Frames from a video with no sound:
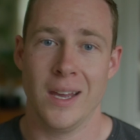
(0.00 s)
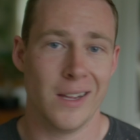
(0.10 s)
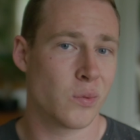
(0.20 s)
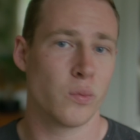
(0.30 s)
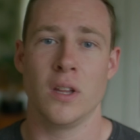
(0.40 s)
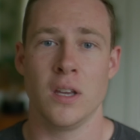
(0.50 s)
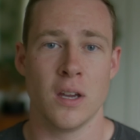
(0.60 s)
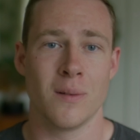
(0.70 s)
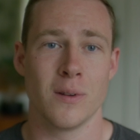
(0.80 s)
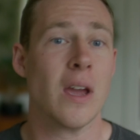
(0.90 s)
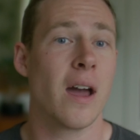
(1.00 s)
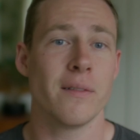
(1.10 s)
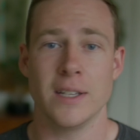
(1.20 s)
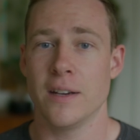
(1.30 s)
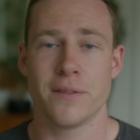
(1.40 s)
It's really good when you
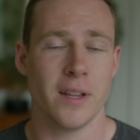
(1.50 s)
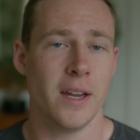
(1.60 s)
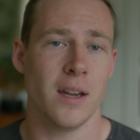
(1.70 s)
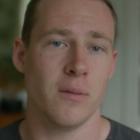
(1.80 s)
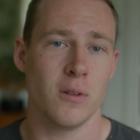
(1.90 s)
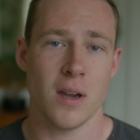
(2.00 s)
have enough light and when